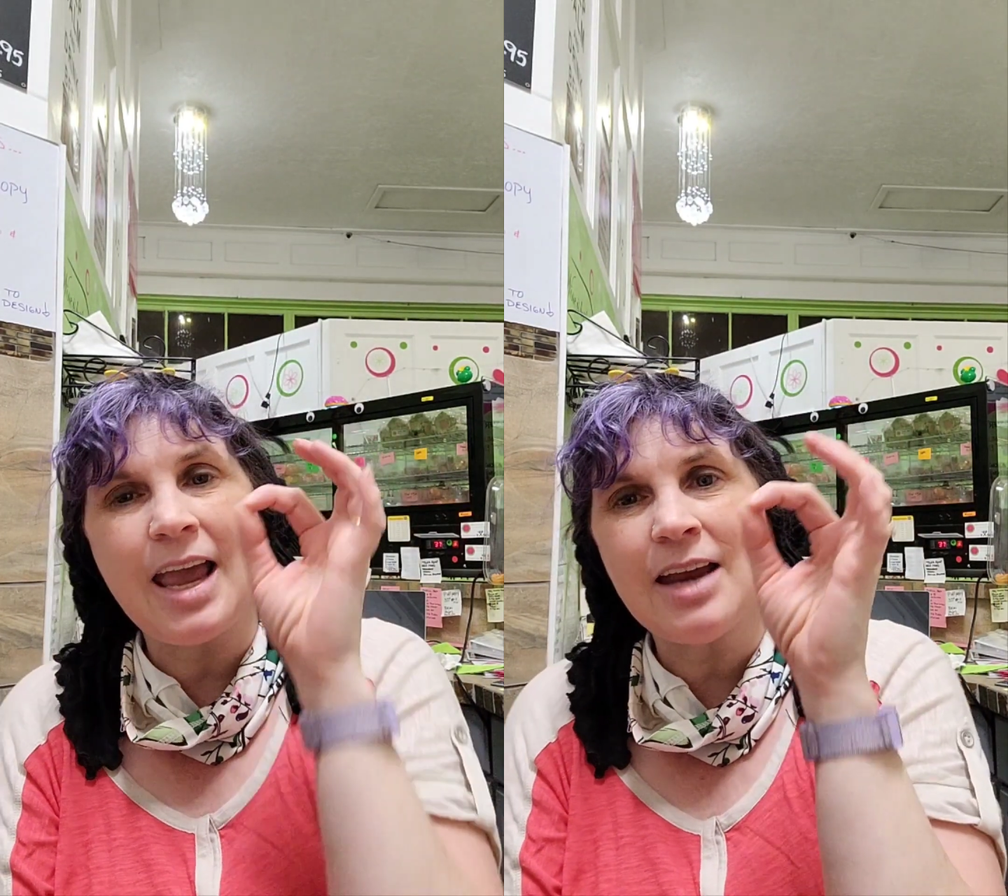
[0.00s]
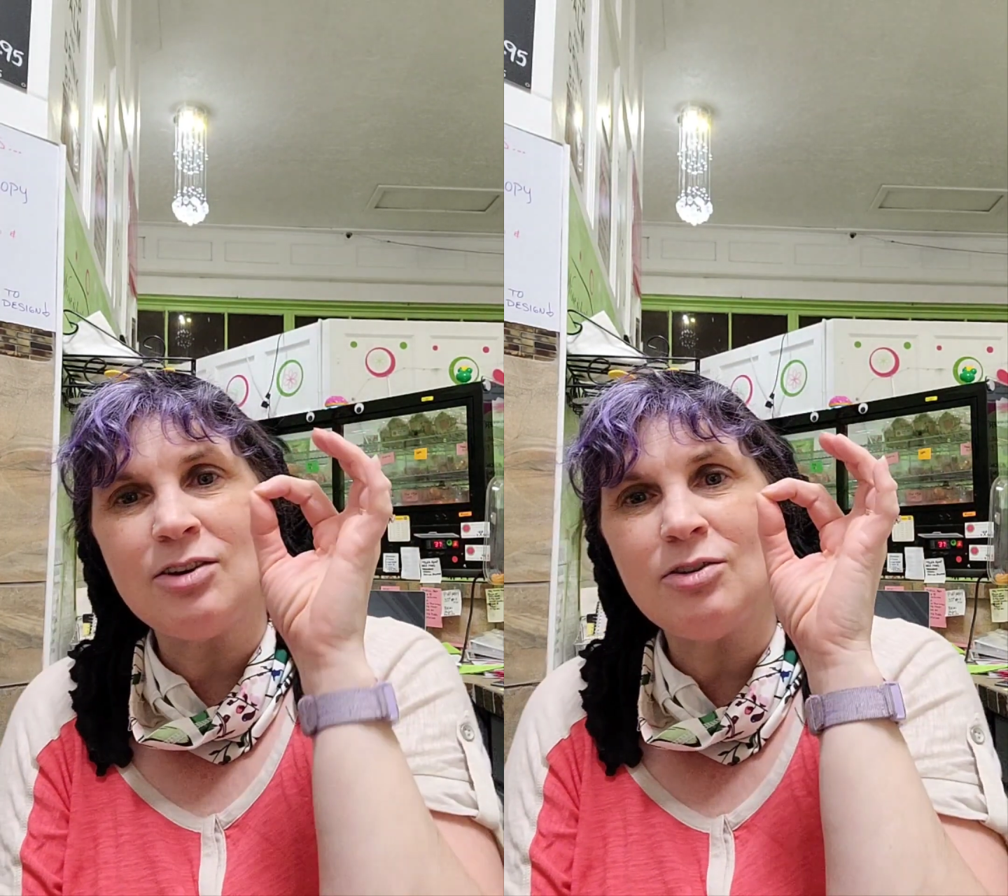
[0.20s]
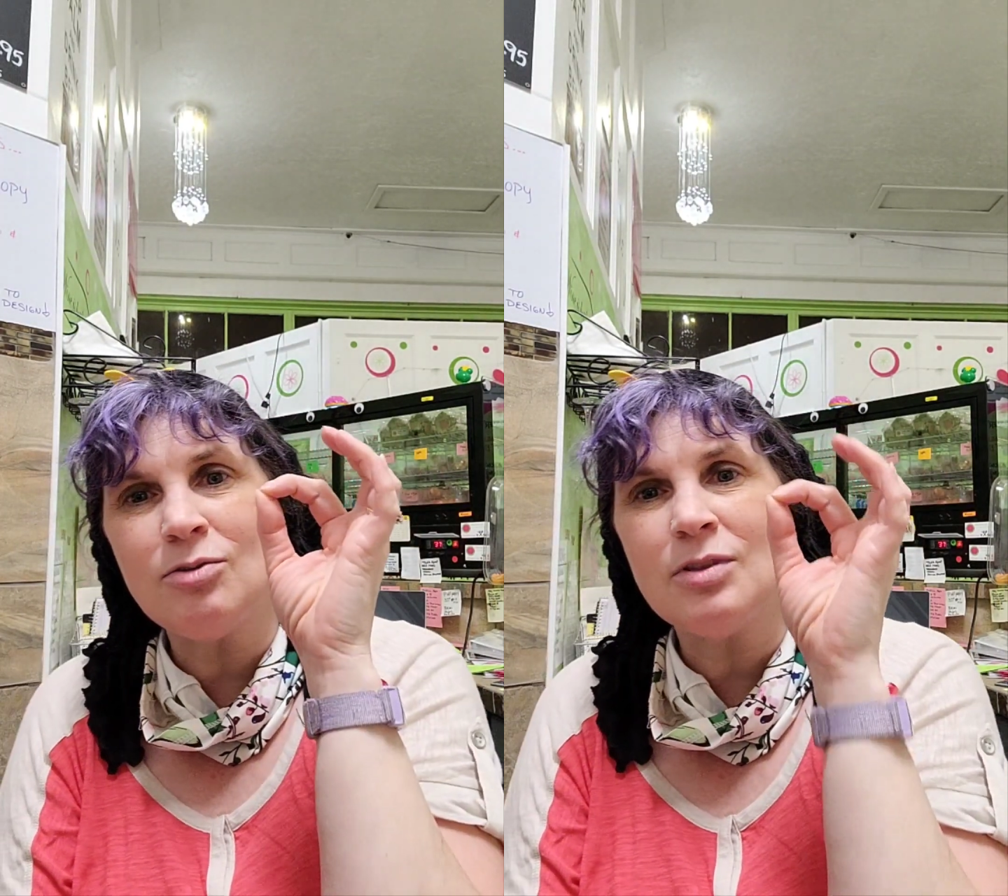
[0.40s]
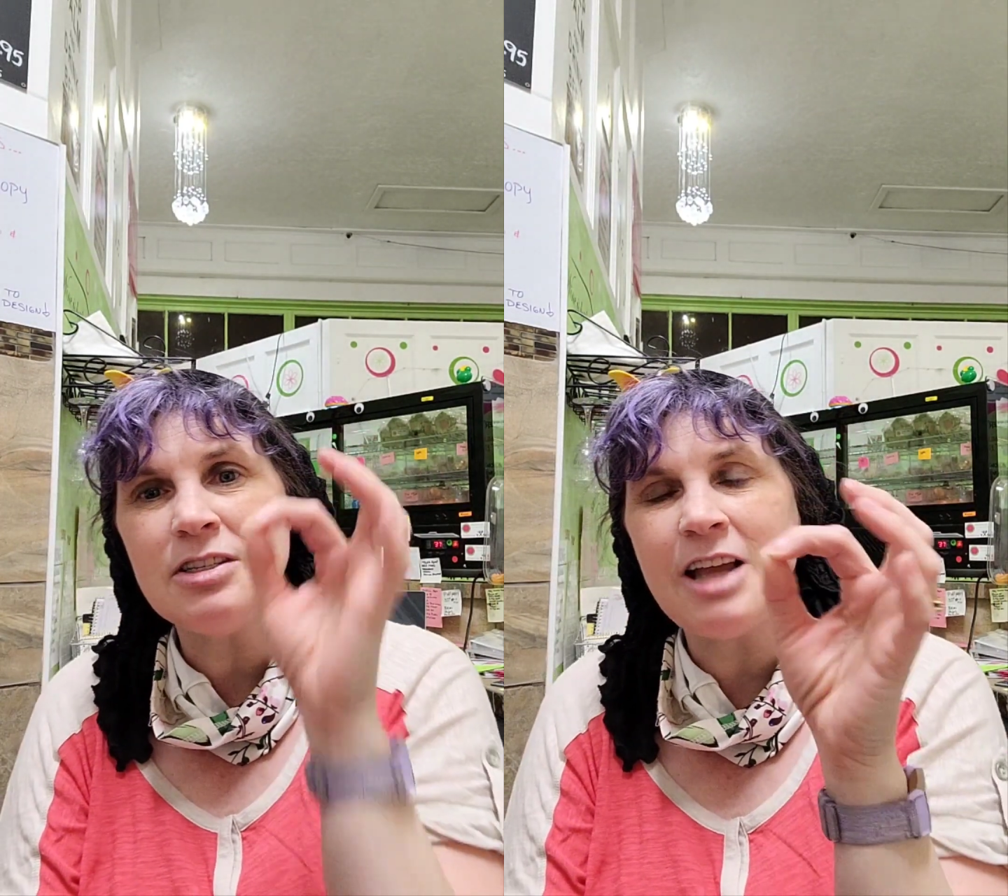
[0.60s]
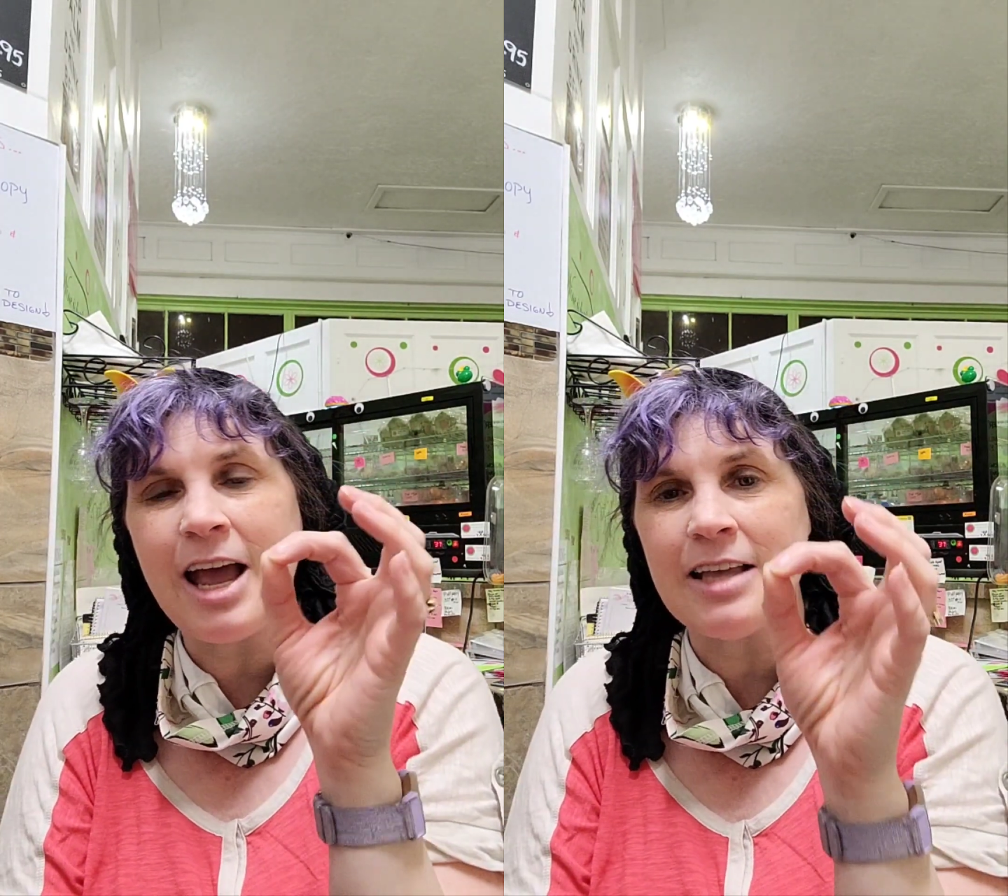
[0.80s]
can do
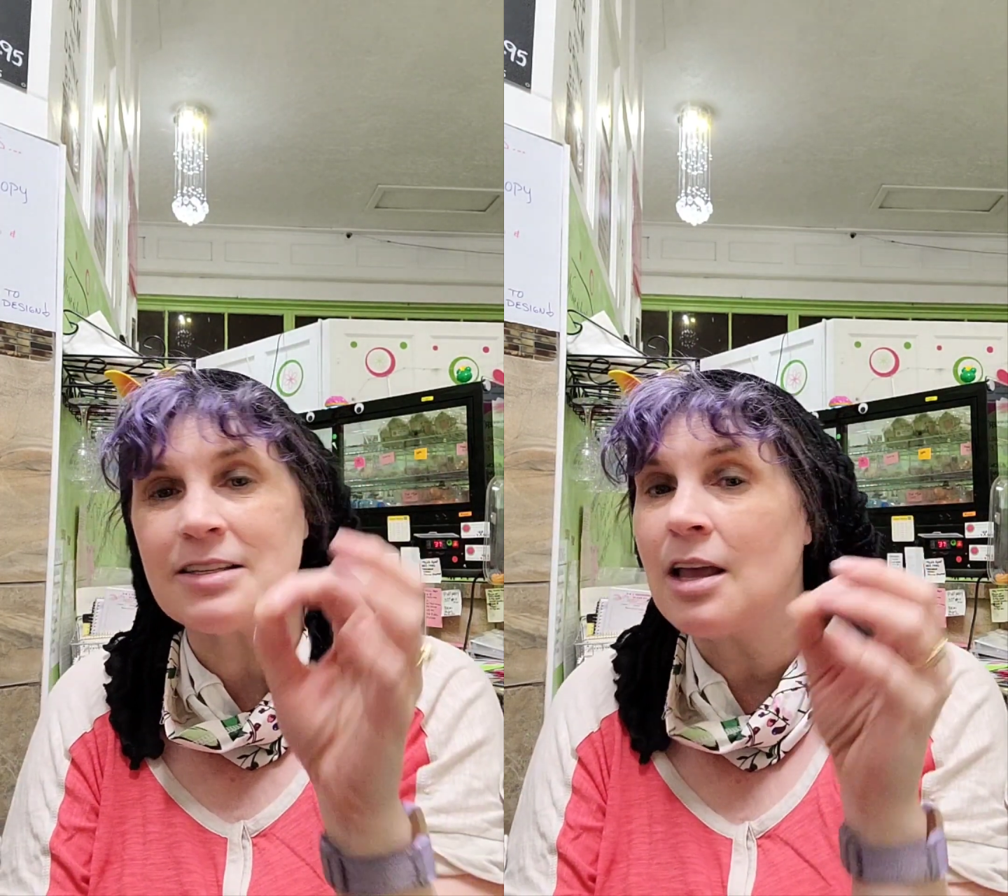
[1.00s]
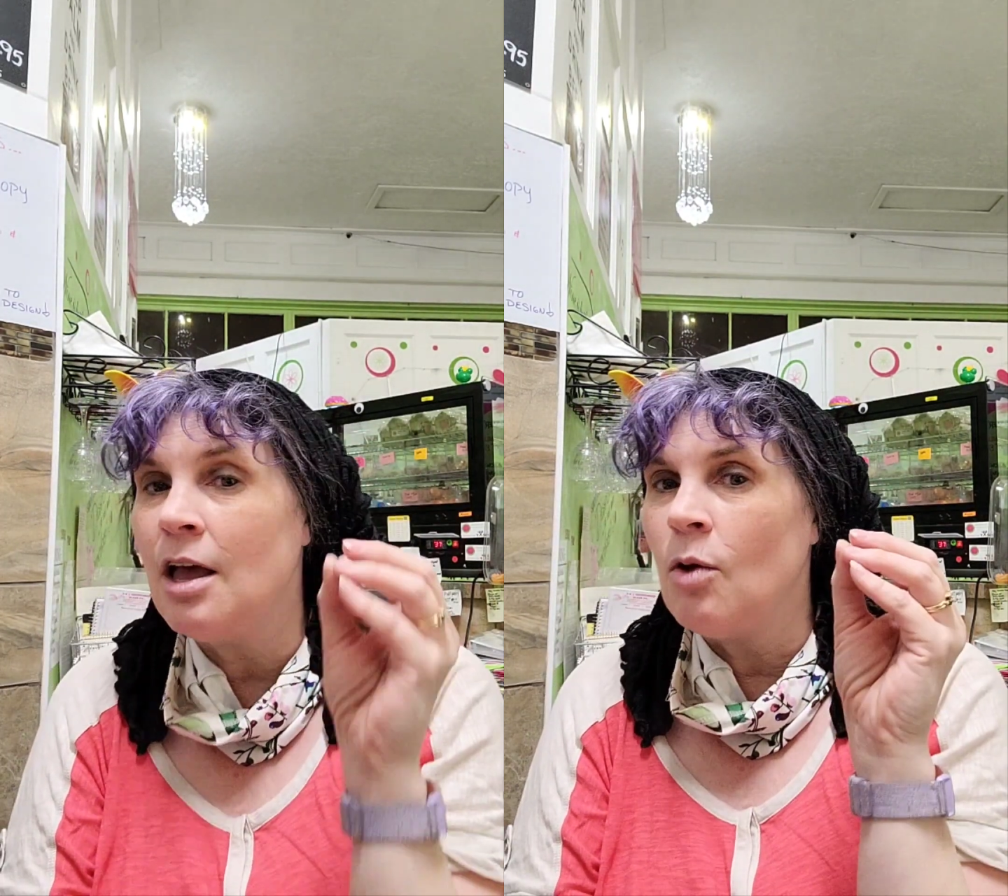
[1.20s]
the task.